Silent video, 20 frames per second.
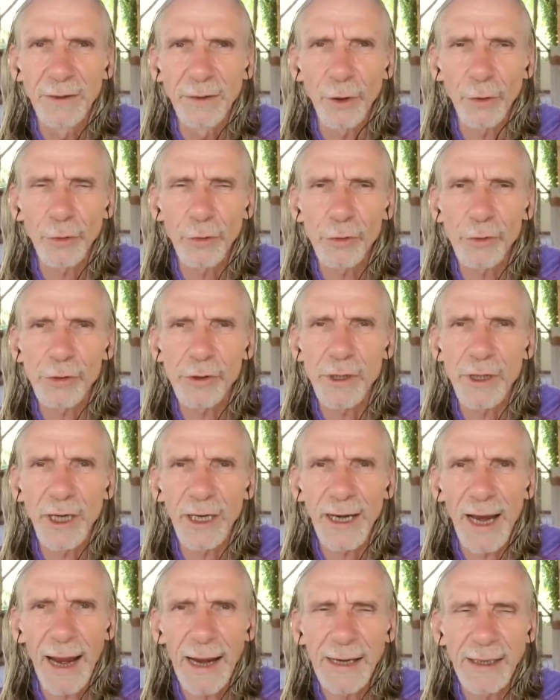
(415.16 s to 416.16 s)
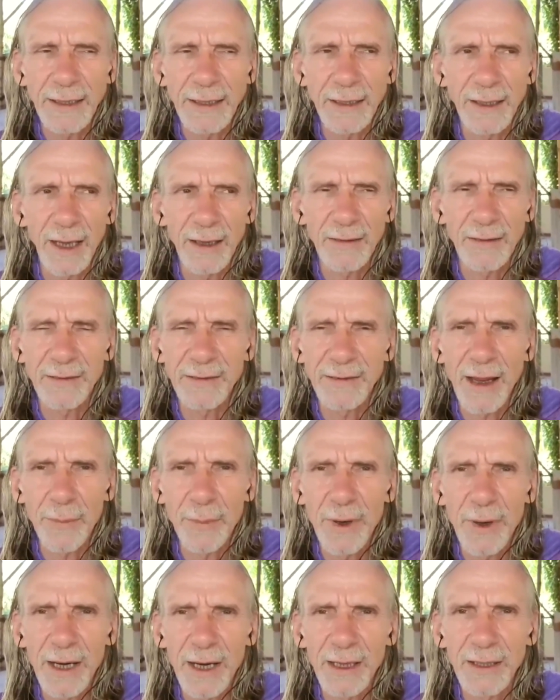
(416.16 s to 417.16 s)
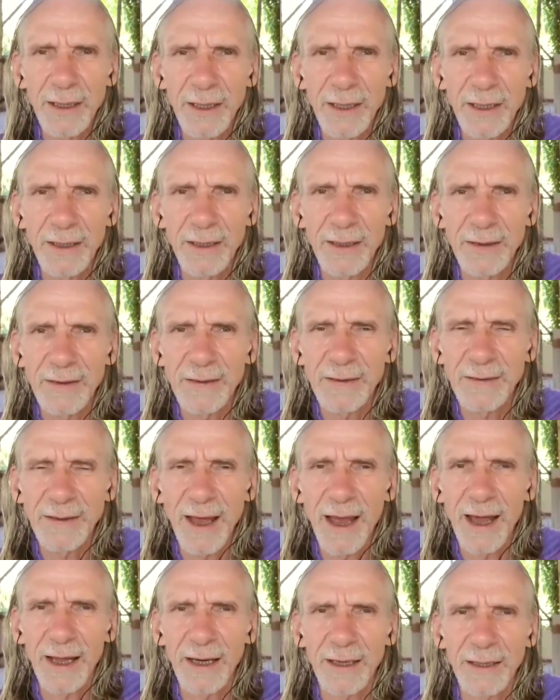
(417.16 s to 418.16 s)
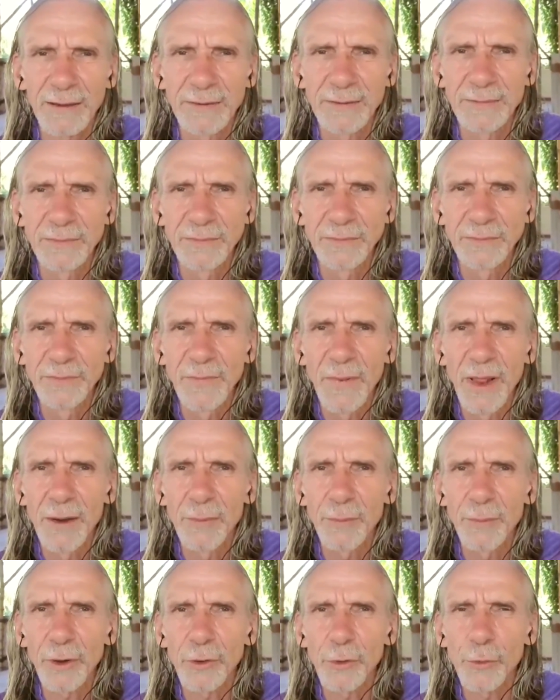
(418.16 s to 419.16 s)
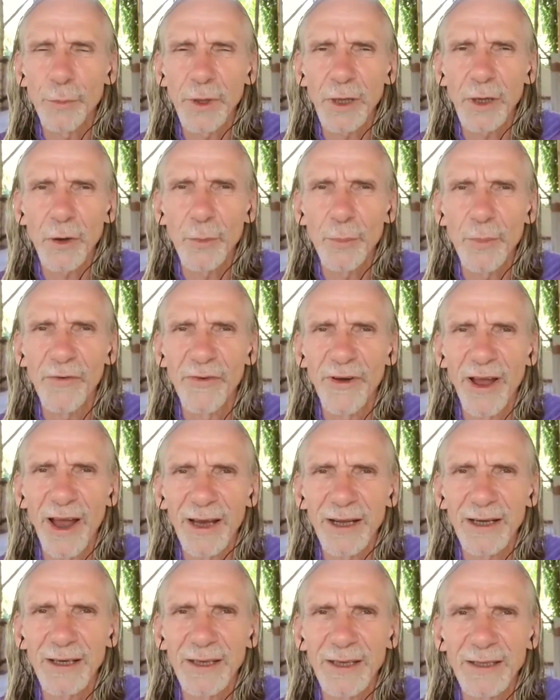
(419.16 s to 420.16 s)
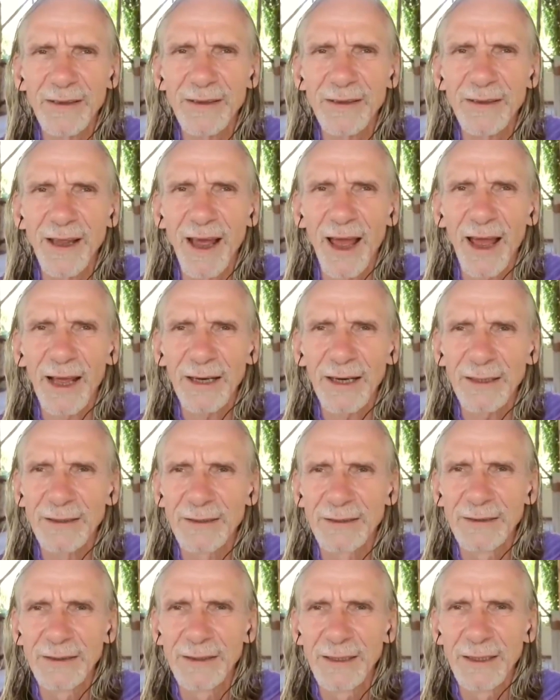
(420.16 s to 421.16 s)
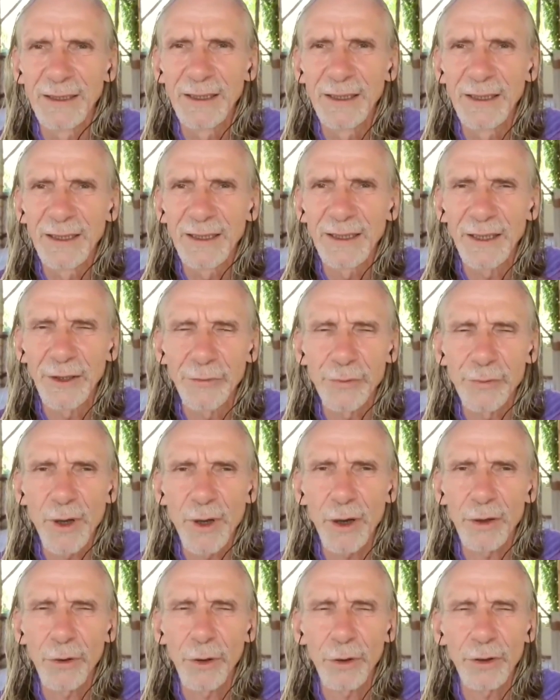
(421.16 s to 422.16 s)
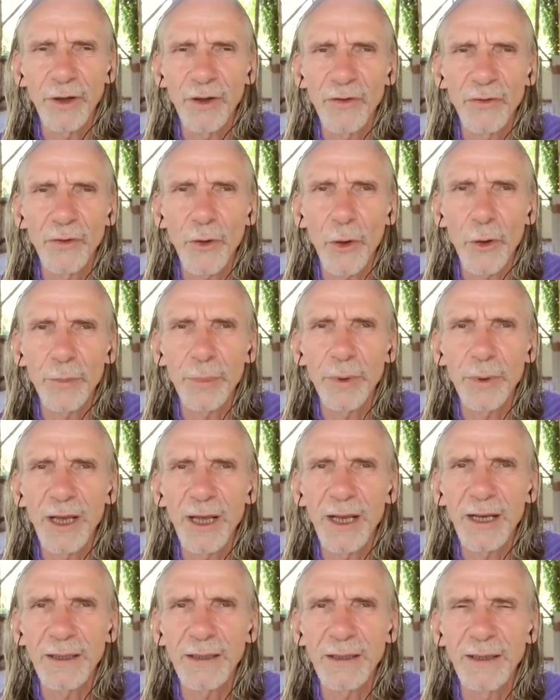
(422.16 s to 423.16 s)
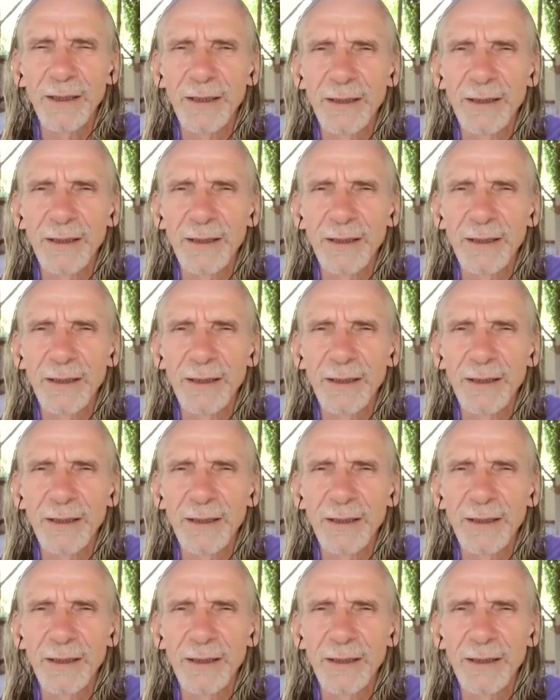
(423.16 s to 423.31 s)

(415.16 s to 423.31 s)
Not to create that stability, it's there, but to become aware it's there if you are not disturbing it.